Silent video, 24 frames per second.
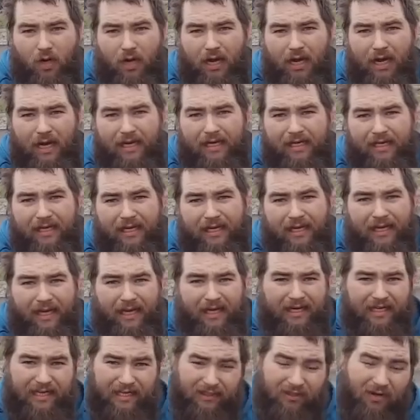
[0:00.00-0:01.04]
cool guy,
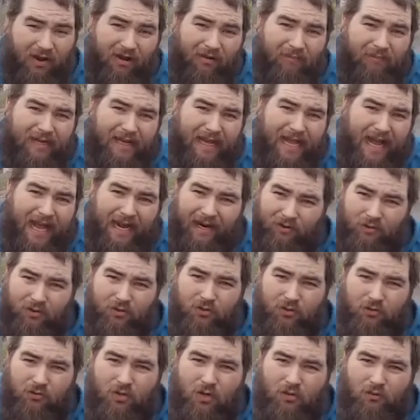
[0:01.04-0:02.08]
and he taught me how
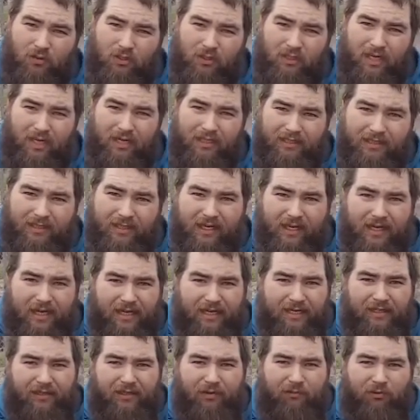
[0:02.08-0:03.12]
to do nose slides.
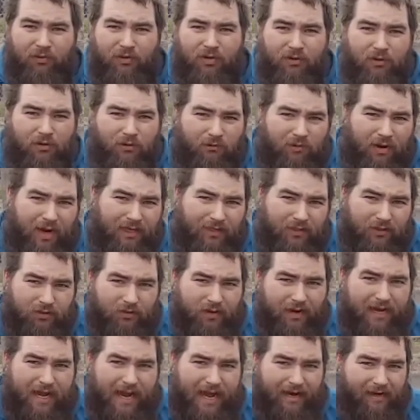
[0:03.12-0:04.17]
He said, well, you can ride
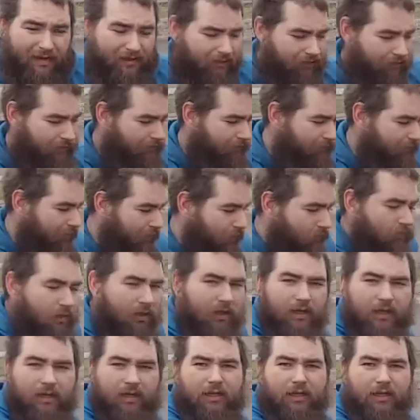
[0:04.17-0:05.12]
straight at it, so